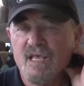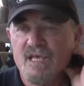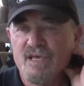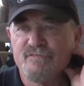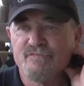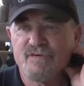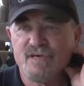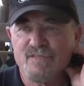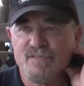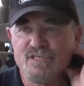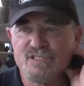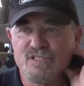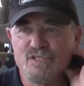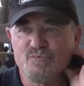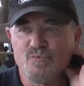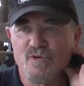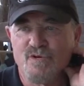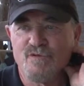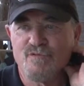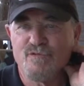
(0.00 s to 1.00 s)
In fact, this
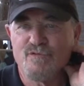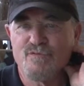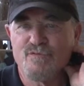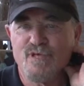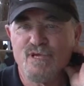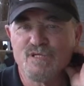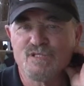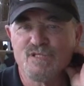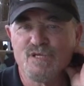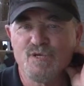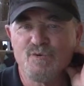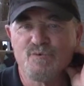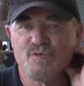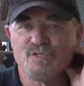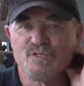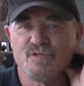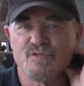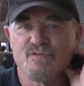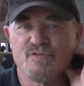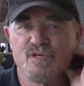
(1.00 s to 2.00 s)
is one of the things that you
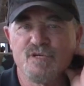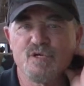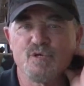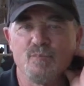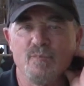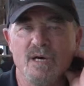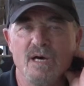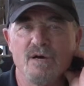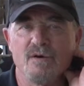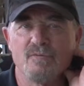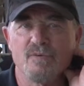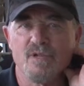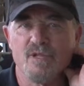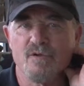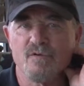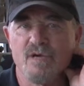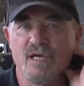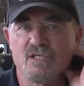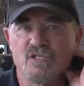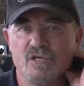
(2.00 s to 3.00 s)
want to think about when
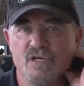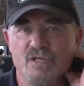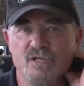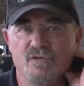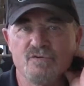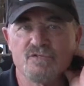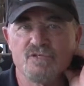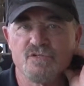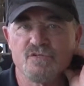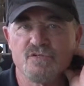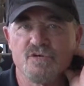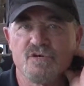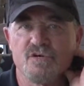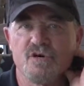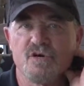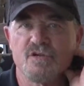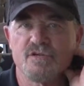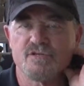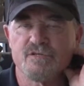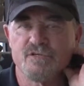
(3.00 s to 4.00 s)
you're actually using the
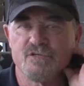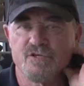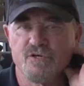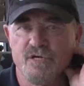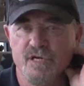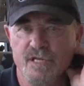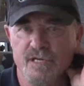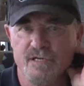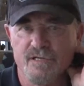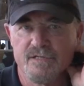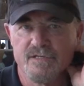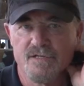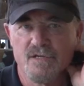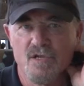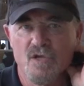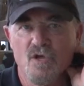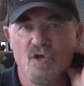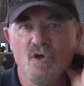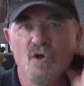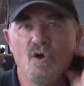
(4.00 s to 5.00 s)
collar to train.
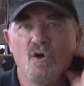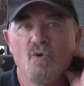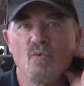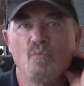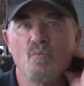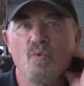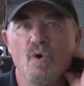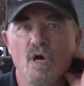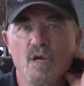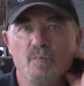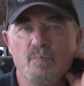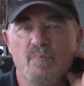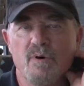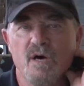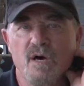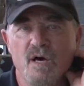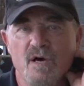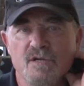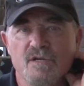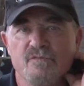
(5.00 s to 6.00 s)
What
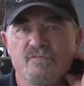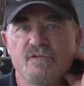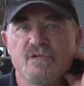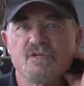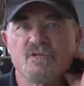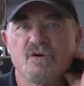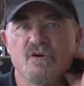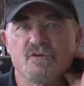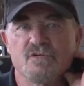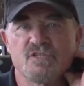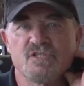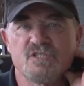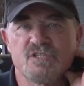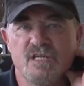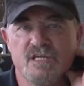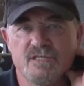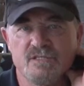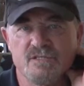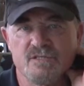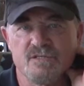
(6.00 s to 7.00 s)
part of the dog's
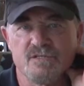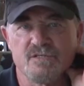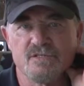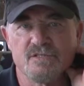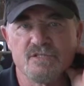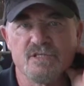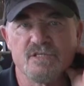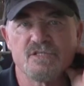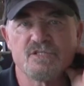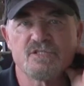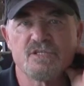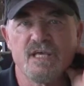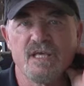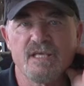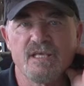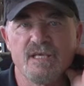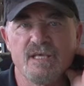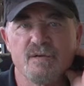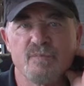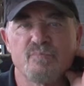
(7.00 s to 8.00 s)
senses is
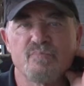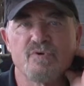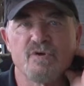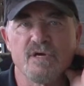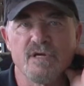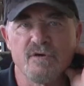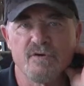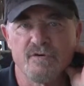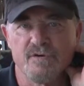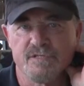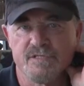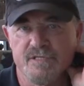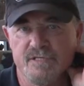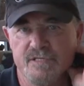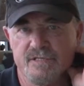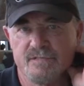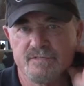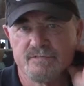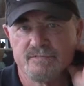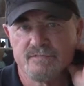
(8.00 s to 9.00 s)
taking
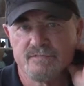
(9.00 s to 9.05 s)
priority?